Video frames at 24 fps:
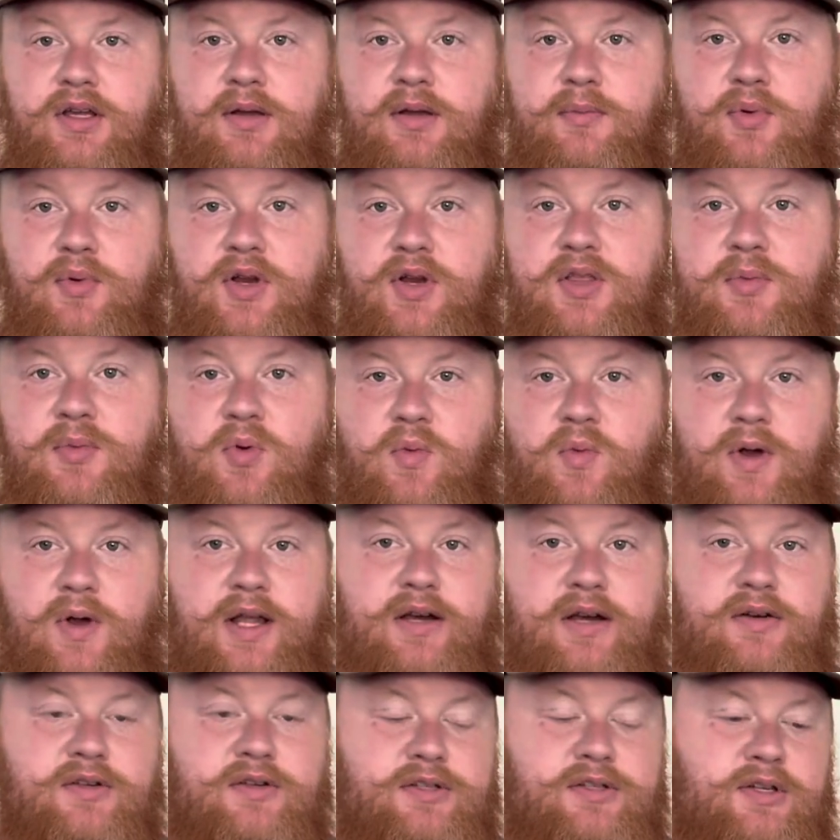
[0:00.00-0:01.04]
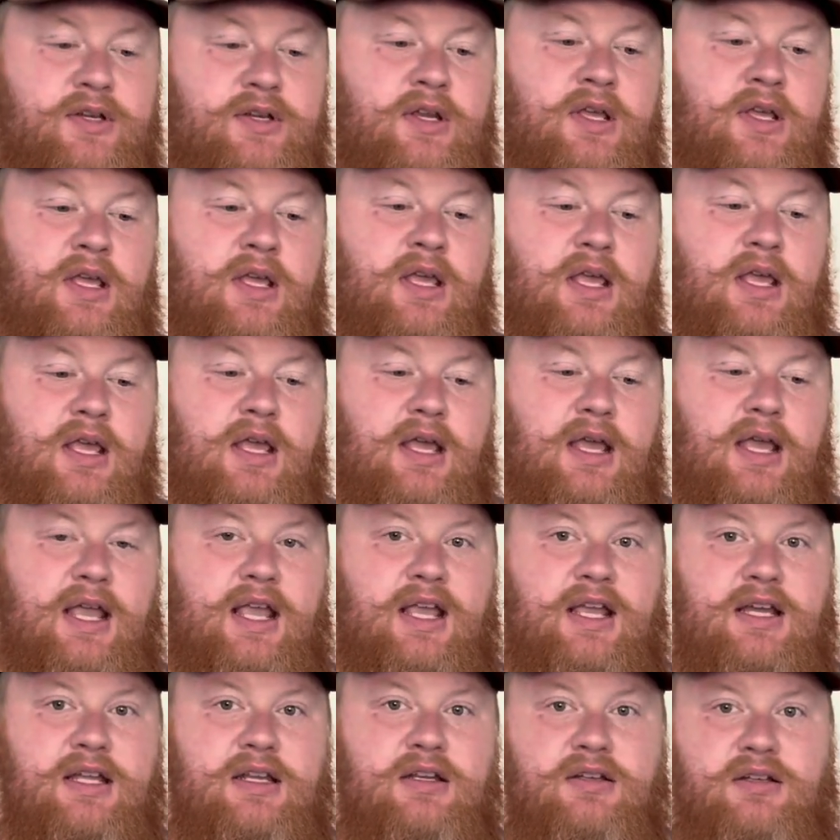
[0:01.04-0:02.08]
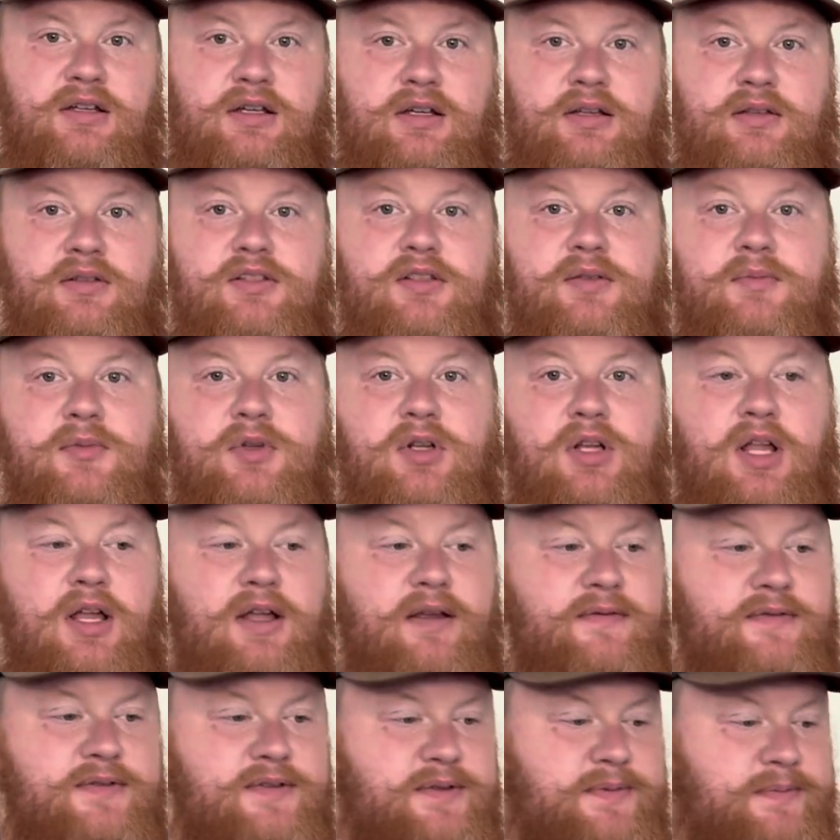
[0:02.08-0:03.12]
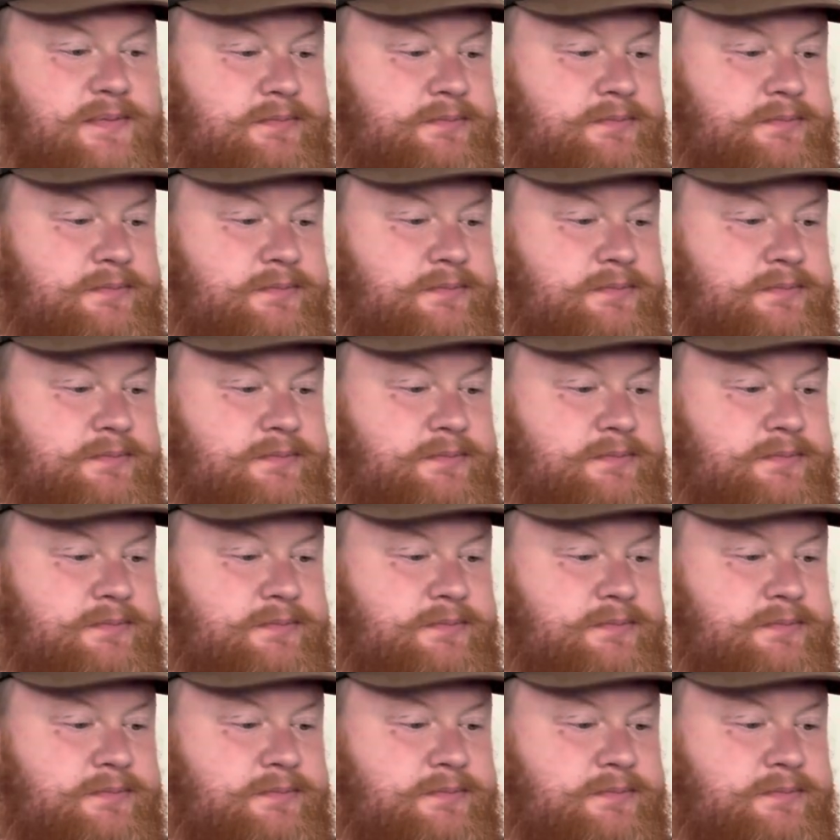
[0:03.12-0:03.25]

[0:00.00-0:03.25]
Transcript: breathable waders and some gloves.